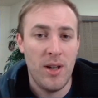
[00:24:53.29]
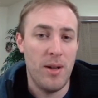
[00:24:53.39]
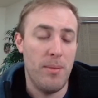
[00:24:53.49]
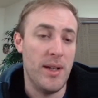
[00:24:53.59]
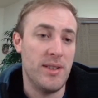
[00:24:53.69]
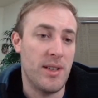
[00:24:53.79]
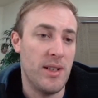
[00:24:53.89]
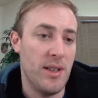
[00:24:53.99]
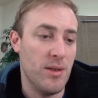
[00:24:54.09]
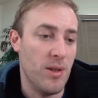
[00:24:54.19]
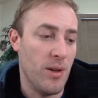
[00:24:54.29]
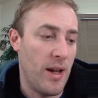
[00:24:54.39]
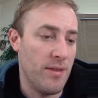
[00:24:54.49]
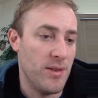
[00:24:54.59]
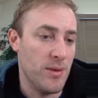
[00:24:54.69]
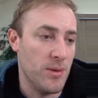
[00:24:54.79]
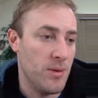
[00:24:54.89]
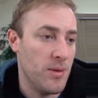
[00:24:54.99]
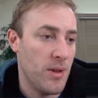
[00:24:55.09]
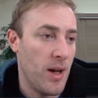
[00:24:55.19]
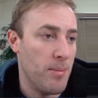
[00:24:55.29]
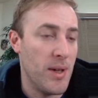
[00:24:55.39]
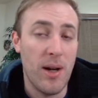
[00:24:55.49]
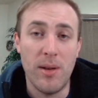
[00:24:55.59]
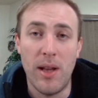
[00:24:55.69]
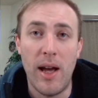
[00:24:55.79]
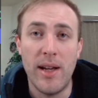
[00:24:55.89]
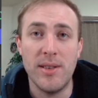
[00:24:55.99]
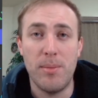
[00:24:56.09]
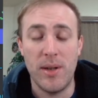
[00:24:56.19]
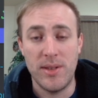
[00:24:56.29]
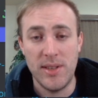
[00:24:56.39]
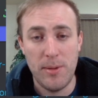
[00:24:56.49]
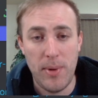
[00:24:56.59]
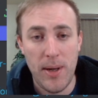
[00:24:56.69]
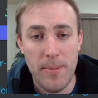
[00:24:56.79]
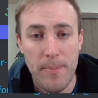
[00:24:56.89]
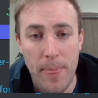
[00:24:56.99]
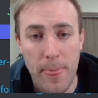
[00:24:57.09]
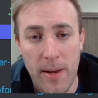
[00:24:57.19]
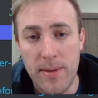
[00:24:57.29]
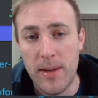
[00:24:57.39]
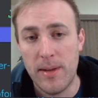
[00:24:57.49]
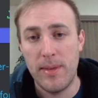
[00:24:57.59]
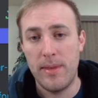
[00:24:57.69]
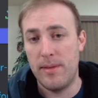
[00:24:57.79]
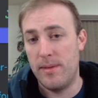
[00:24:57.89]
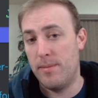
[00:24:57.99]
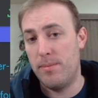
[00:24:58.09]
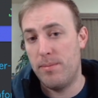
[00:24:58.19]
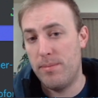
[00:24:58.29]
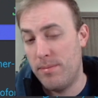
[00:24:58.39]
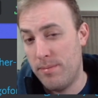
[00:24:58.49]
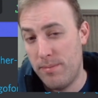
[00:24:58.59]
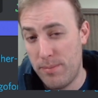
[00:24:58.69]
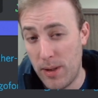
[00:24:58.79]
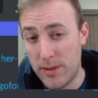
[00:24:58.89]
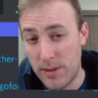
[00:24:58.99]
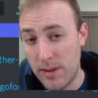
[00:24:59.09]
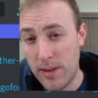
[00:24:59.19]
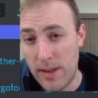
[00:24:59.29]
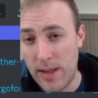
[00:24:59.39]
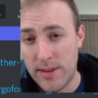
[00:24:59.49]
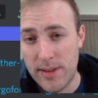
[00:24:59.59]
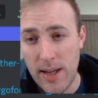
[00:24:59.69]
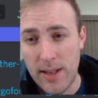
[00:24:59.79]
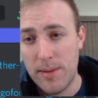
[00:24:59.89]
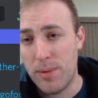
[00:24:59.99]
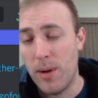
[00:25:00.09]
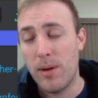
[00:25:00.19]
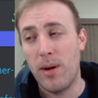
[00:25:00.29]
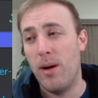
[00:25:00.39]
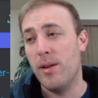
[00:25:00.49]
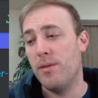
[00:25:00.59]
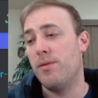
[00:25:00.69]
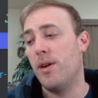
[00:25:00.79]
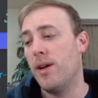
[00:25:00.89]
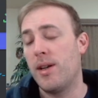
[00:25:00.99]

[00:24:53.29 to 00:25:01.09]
Basically, you don't have to be online to participate. I think personally that second protocol, if it